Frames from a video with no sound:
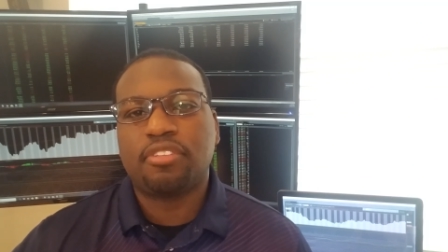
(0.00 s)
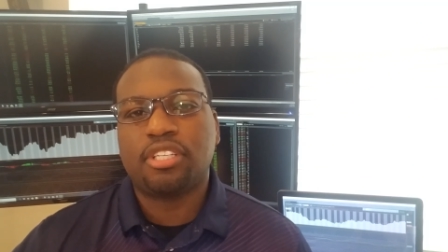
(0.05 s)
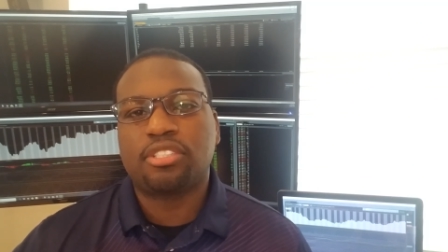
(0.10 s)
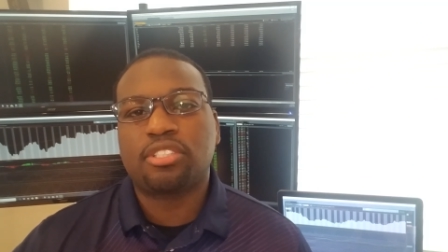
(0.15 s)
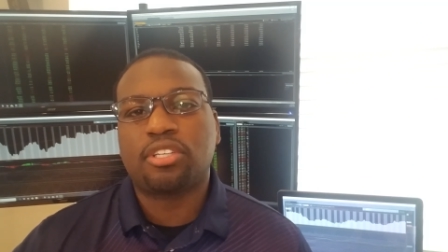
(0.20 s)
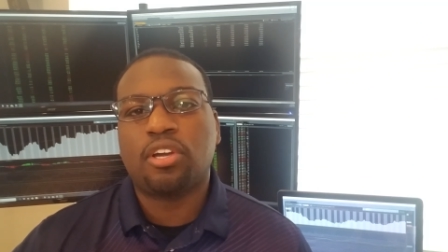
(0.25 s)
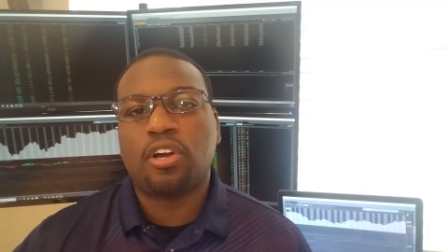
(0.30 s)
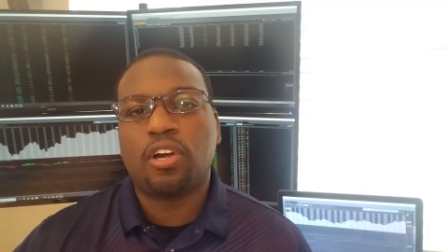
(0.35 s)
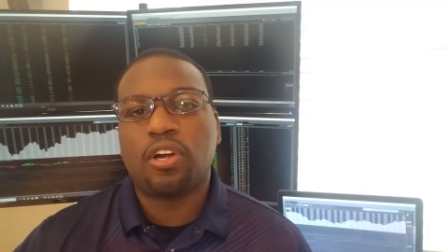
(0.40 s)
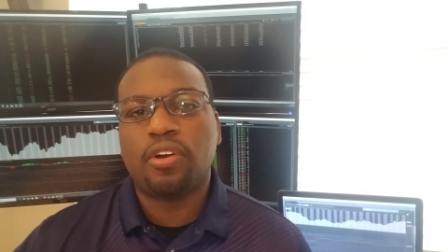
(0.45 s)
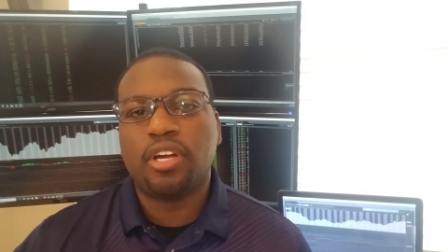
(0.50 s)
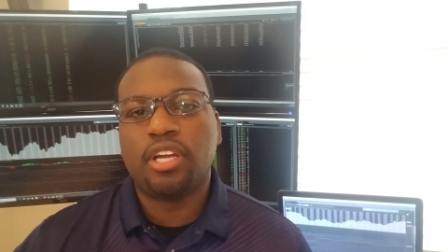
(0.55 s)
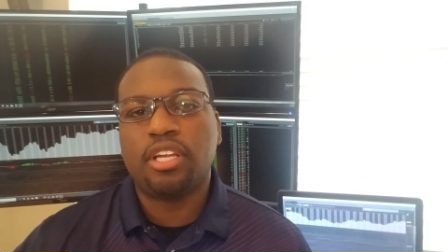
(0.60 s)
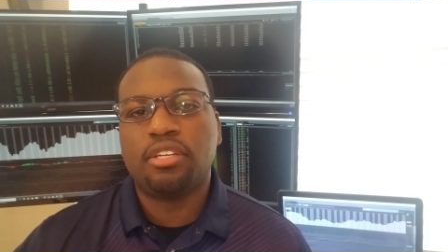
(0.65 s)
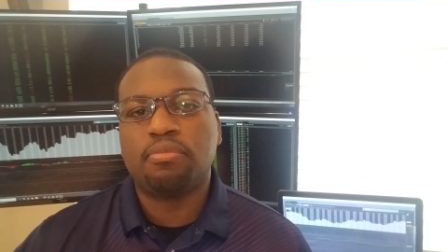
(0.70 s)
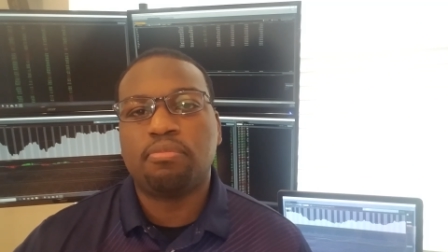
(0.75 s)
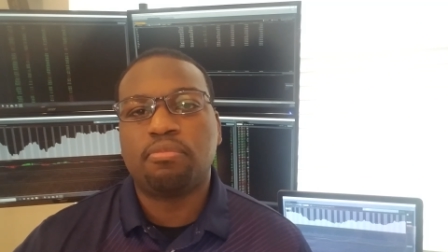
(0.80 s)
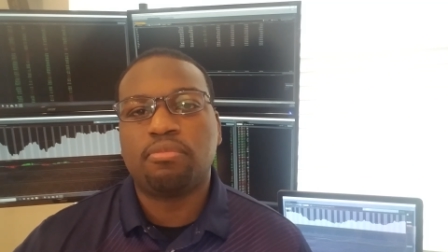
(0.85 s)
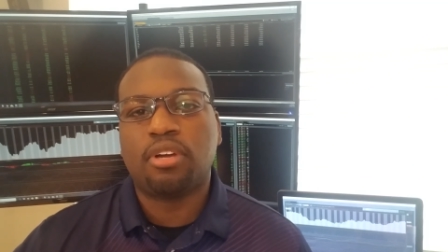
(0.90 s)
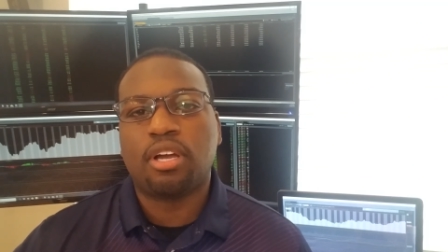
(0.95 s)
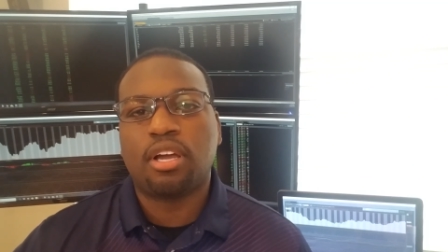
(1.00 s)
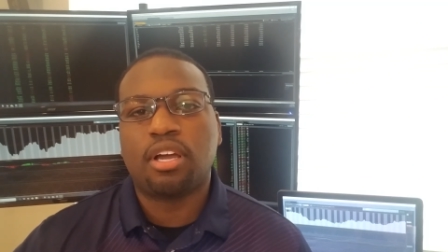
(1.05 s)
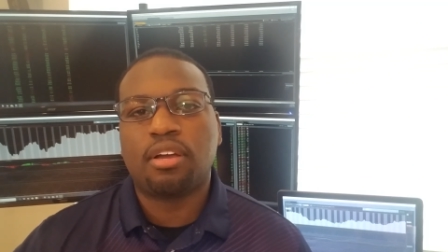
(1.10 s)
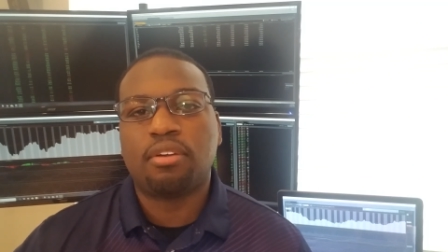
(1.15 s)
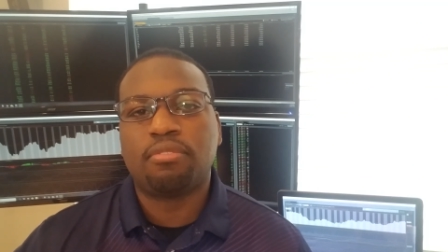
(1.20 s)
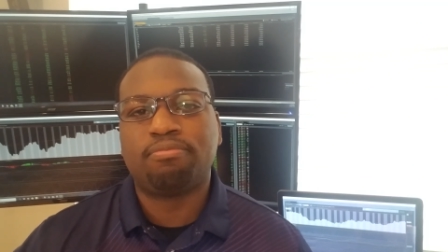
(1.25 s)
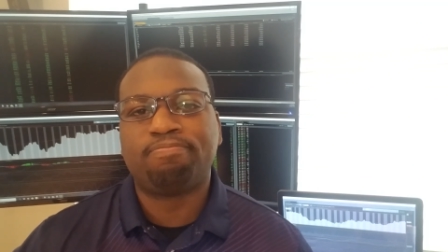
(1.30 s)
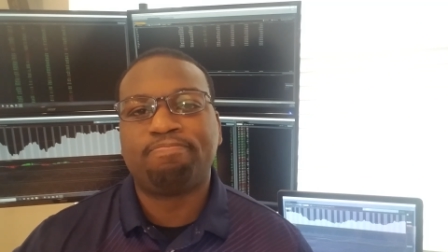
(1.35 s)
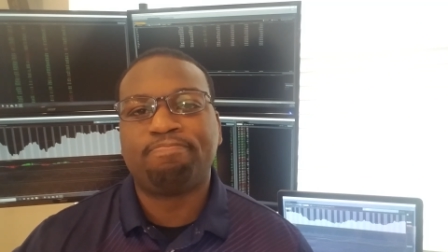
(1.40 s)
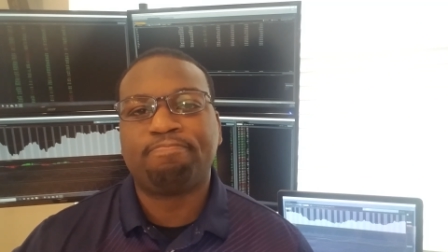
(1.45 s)
this current
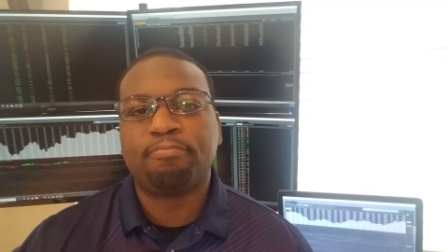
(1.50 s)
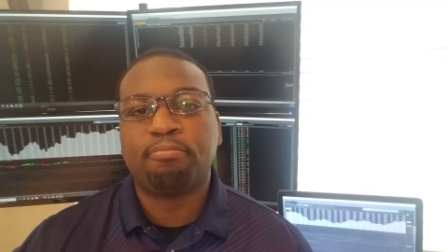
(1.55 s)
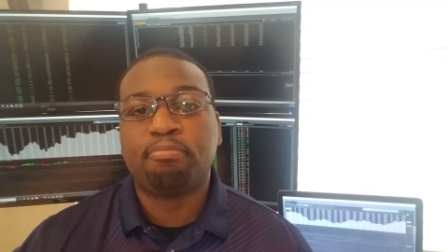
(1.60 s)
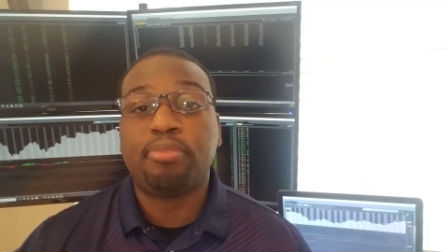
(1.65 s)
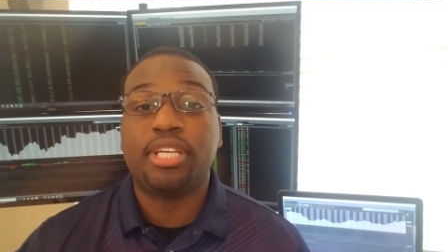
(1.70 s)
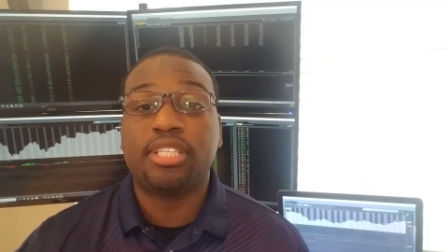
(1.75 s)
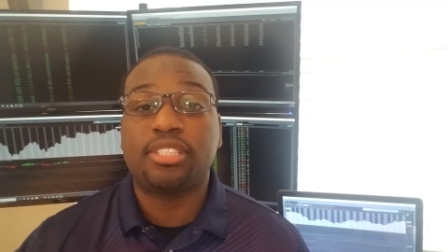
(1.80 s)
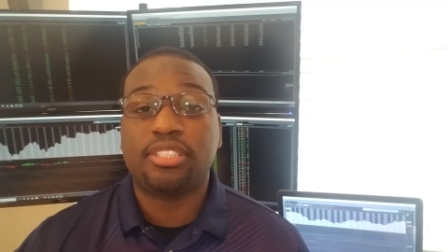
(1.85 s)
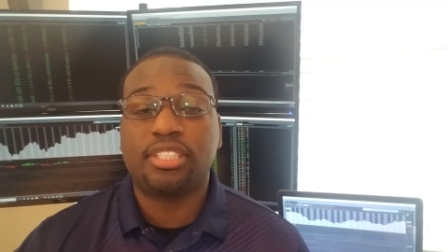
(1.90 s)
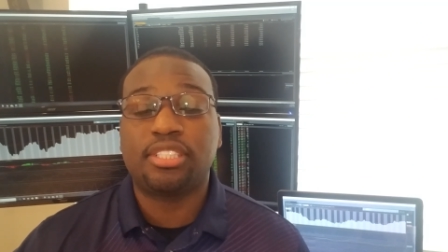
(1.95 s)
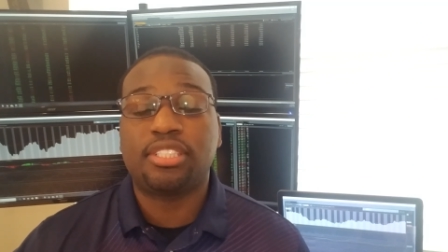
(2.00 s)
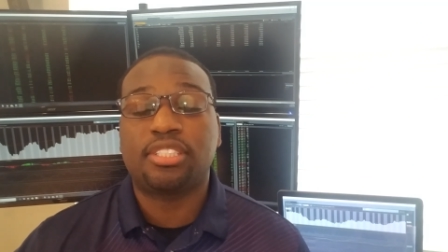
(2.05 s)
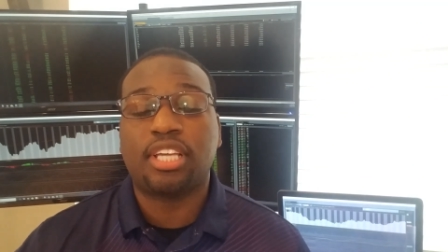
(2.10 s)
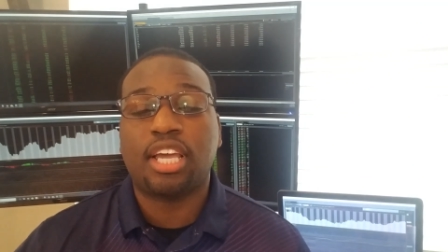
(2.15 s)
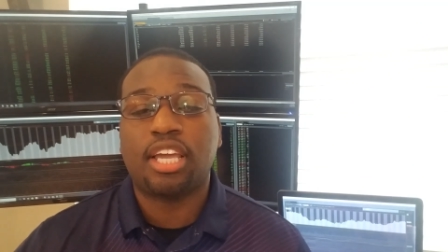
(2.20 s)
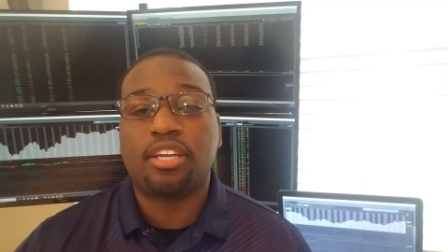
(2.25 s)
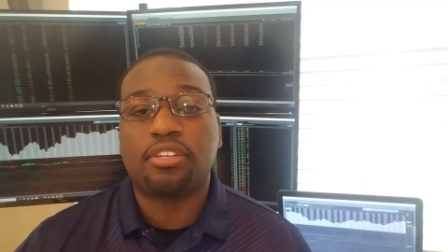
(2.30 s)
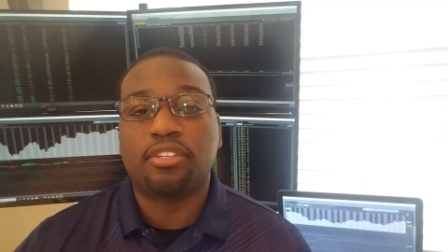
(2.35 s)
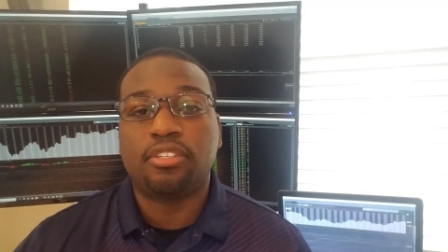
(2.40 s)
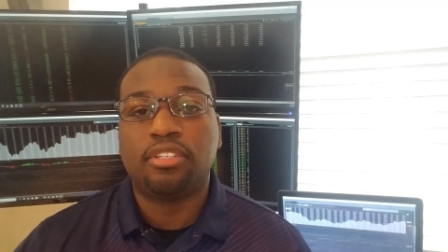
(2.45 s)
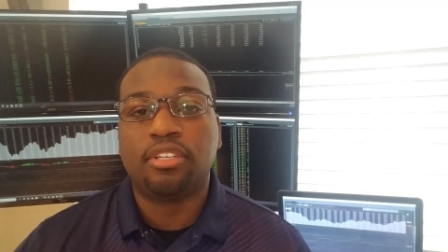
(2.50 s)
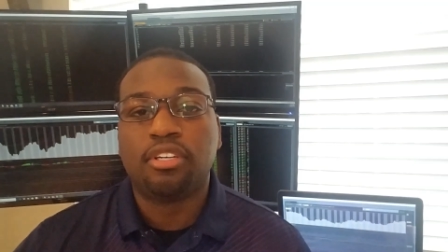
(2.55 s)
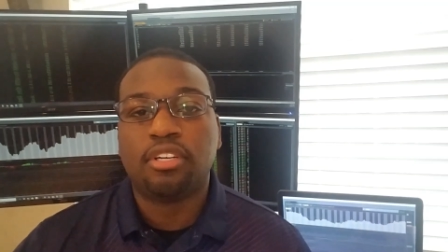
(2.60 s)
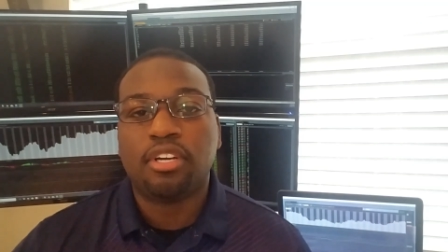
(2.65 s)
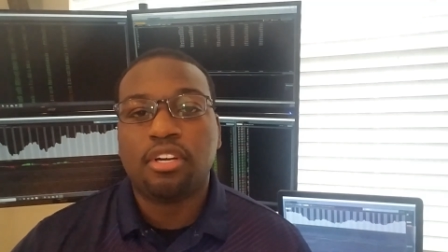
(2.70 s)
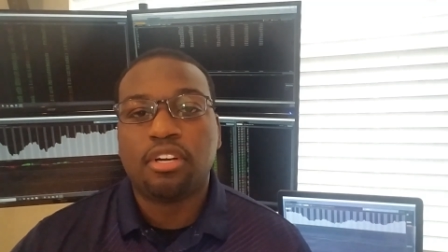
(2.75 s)
business cycle.